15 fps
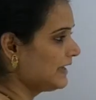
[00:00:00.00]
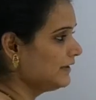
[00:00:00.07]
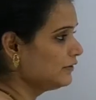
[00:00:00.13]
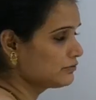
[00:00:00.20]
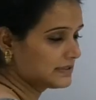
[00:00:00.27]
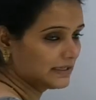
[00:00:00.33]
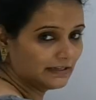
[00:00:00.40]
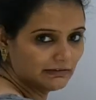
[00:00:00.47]

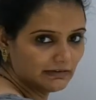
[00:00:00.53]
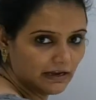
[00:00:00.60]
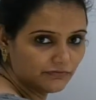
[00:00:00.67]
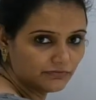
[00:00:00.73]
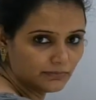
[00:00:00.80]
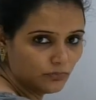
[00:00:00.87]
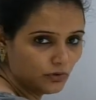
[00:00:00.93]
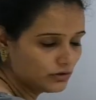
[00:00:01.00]
using
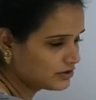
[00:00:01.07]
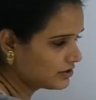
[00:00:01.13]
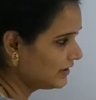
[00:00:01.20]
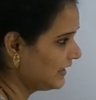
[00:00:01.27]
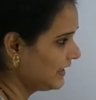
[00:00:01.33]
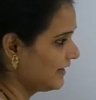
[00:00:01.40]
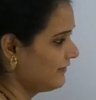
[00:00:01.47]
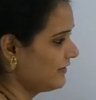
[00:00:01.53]
leftmost
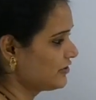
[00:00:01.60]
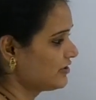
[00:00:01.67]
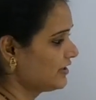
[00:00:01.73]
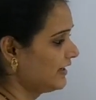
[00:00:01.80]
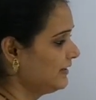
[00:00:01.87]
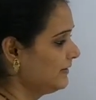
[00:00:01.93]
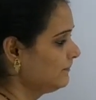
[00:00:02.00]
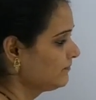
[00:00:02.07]

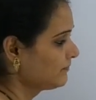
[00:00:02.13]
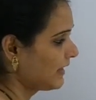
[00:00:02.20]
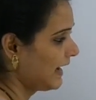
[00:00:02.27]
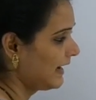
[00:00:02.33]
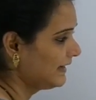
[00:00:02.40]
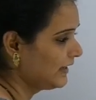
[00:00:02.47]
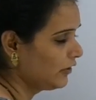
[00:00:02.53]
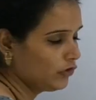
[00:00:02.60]
derivation, I
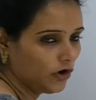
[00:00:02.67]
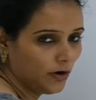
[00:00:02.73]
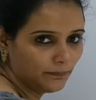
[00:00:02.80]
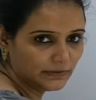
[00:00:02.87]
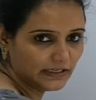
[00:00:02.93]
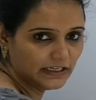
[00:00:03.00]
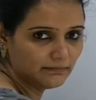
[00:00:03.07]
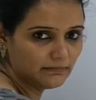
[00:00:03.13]
have
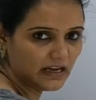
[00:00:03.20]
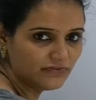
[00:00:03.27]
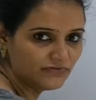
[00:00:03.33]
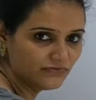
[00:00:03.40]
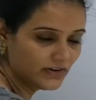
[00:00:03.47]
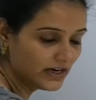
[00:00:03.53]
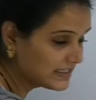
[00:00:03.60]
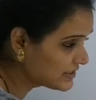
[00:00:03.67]
obtained my
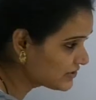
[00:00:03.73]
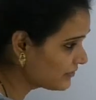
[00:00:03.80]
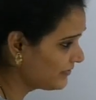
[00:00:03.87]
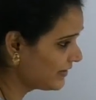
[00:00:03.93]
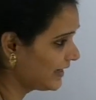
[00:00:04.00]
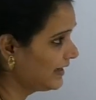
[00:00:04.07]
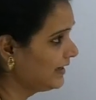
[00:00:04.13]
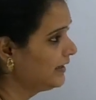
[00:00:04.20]
first
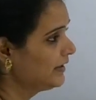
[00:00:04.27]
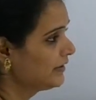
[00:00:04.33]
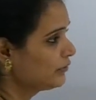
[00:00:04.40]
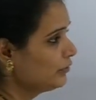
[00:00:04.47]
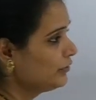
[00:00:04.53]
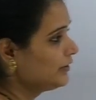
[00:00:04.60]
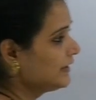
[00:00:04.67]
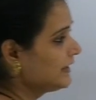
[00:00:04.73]
way
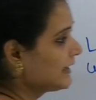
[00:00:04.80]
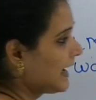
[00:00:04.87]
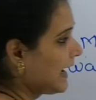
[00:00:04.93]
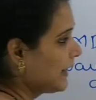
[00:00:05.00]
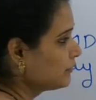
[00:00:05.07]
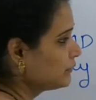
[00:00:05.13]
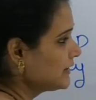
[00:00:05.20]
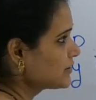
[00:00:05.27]
to
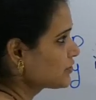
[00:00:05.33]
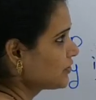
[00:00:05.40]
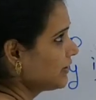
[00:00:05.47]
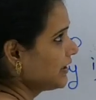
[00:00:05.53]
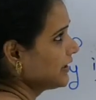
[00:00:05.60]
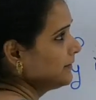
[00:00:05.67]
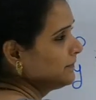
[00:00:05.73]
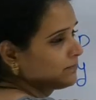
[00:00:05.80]
derive the
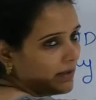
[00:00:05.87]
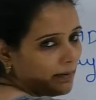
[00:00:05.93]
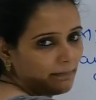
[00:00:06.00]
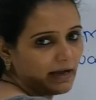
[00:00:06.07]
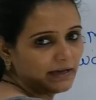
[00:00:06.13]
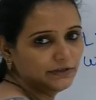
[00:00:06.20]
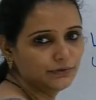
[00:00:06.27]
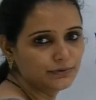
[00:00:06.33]
string
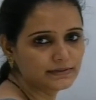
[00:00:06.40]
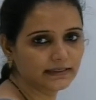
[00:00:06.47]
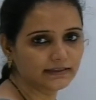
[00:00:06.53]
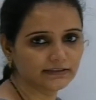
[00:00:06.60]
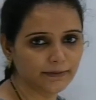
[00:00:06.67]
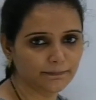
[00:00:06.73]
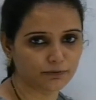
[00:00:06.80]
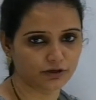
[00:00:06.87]
by using
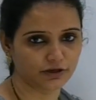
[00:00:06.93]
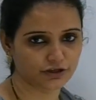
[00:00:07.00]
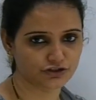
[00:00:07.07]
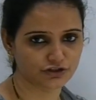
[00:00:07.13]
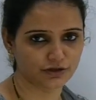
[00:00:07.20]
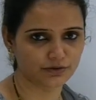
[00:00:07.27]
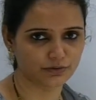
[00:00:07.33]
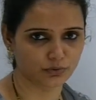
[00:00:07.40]
the
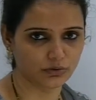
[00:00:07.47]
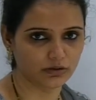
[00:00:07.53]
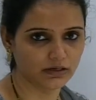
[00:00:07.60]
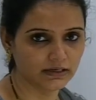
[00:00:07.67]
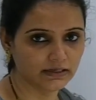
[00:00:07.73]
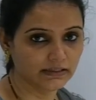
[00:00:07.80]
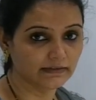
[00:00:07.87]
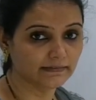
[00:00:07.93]
production rule.
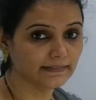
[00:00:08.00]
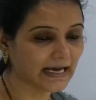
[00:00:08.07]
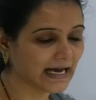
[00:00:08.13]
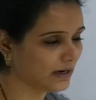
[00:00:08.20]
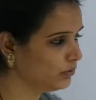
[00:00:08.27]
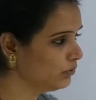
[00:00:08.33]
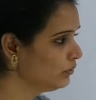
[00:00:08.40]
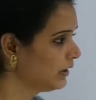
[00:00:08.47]

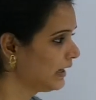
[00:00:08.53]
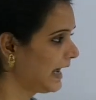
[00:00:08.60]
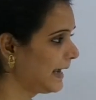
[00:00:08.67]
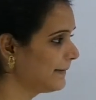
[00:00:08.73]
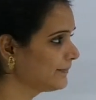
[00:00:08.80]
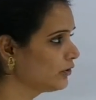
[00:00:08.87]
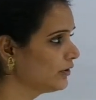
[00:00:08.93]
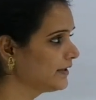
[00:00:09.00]
Now I
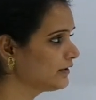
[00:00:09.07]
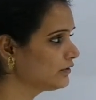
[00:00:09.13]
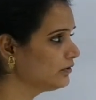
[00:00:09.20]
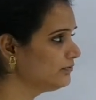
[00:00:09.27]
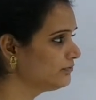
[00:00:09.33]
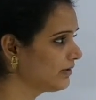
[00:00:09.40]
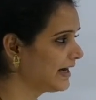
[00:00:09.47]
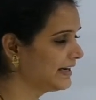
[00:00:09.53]
am going to
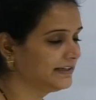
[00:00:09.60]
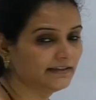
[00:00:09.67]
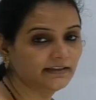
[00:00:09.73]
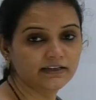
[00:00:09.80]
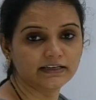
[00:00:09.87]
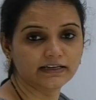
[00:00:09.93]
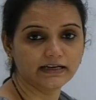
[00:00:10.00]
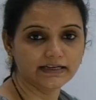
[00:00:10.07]
find,
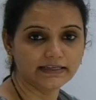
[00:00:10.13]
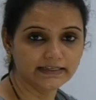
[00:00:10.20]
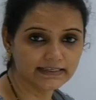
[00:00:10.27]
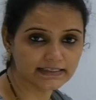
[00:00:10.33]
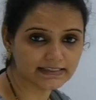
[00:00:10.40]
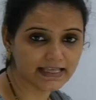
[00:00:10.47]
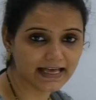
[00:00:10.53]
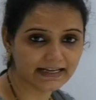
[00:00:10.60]
is
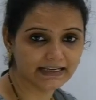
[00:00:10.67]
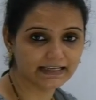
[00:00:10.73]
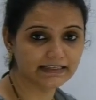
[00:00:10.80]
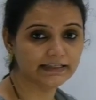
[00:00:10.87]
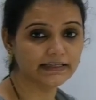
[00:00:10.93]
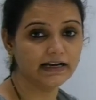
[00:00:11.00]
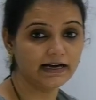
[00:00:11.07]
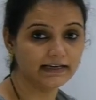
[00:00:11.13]
there
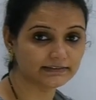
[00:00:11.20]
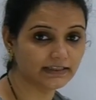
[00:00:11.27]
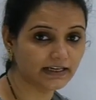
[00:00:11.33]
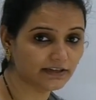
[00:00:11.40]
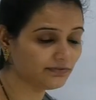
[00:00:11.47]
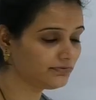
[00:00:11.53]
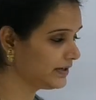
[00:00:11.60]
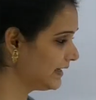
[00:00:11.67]
any
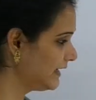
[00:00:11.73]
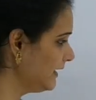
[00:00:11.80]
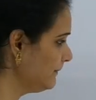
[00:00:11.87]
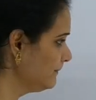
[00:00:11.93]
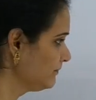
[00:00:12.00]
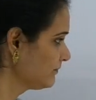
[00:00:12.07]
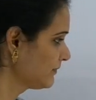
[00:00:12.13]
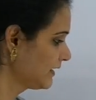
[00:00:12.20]
other way
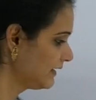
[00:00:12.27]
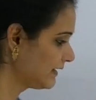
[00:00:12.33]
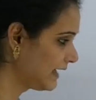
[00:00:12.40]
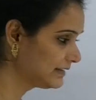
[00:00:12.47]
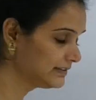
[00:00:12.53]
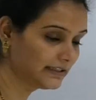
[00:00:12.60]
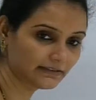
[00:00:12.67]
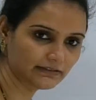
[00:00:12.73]

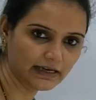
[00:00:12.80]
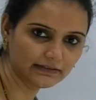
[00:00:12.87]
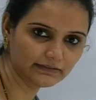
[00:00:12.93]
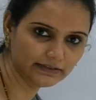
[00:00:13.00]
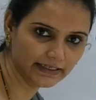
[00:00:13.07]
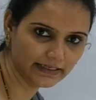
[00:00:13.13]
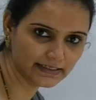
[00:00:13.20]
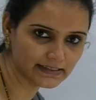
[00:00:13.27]
rather than
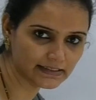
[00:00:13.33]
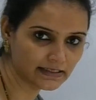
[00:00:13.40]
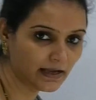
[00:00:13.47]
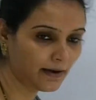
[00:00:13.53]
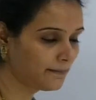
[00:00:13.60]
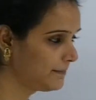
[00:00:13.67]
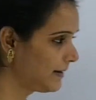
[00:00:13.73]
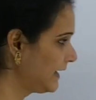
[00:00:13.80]
this
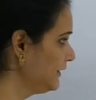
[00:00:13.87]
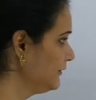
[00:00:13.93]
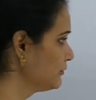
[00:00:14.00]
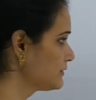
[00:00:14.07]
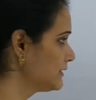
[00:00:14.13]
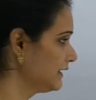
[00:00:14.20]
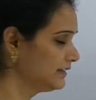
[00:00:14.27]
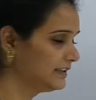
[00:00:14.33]
by
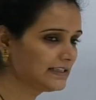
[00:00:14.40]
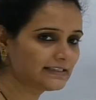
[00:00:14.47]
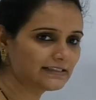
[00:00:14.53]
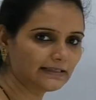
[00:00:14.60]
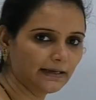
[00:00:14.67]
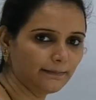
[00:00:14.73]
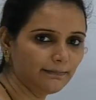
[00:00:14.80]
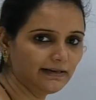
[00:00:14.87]
using the
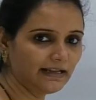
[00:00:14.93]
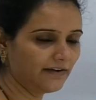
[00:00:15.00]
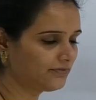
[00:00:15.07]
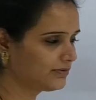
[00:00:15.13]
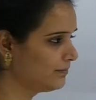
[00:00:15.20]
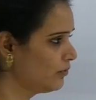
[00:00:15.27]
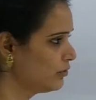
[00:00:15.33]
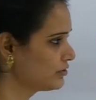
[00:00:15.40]
same
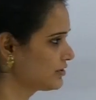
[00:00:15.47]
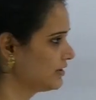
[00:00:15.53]
leftmost